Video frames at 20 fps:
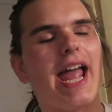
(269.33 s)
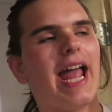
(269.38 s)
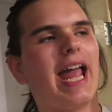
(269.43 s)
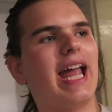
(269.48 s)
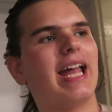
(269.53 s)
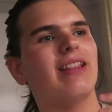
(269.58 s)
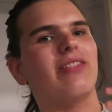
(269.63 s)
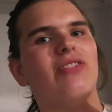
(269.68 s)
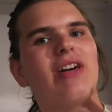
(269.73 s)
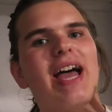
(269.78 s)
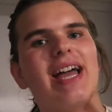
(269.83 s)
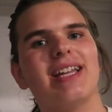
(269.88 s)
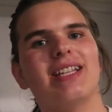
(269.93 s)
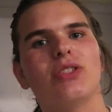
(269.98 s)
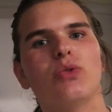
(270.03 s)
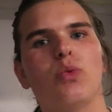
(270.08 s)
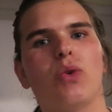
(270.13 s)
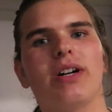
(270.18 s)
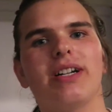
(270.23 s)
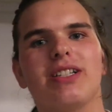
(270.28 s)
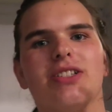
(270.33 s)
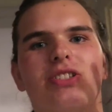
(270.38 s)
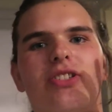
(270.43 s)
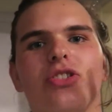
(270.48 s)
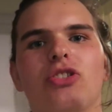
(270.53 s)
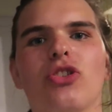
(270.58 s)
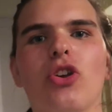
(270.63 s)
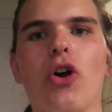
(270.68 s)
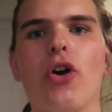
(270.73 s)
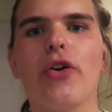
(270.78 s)
and that is what is
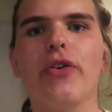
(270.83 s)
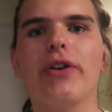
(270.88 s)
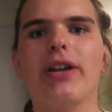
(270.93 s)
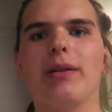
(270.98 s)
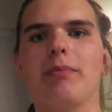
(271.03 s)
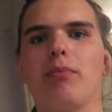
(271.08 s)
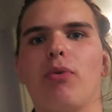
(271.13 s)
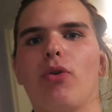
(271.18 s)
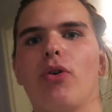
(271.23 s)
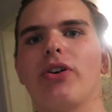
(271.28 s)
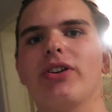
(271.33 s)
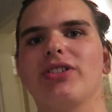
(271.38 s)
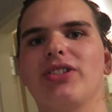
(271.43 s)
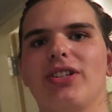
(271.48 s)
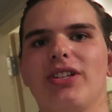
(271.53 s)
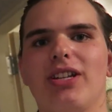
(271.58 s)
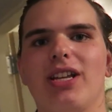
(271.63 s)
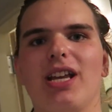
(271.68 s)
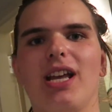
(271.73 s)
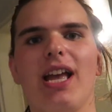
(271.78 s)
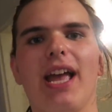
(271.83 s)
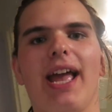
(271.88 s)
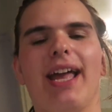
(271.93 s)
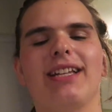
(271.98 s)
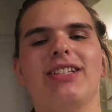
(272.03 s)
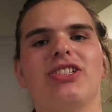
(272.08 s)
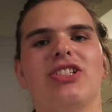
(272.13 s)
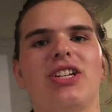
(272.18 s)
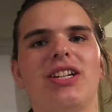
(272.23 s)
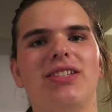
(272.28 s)
so important
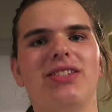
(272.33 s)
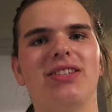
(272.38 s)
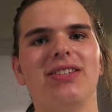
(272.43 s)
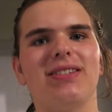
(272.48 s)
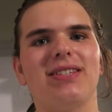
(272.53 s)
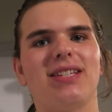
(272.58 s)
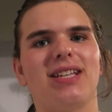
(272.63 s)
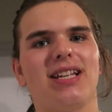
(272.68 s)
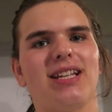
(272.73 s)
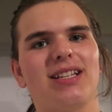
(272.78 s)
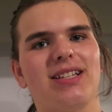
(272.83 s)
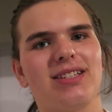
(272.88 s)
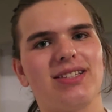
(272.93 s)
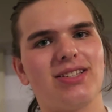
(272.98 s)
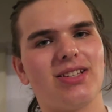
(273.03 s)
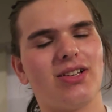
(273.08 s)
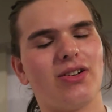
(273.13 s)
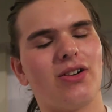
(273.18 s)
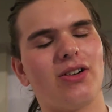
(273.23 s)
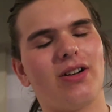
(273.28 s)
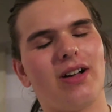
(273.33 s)
and Jesus is